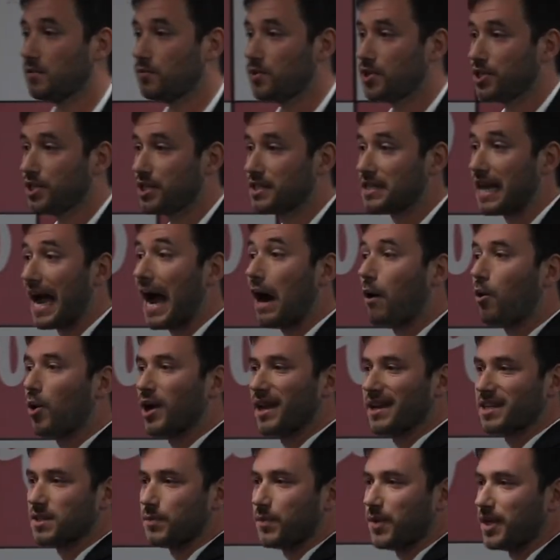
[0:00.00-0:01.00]
which is our
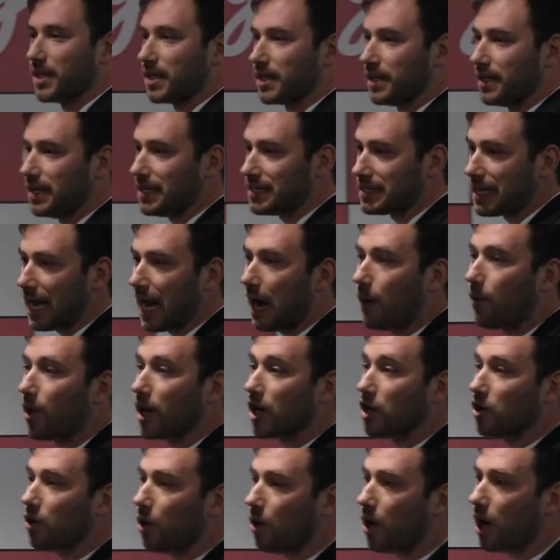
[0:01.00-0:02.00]
expertise, our
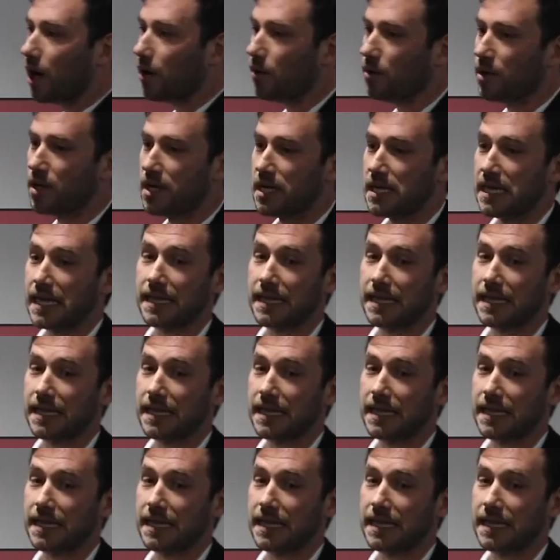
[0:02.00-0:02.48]
know-how,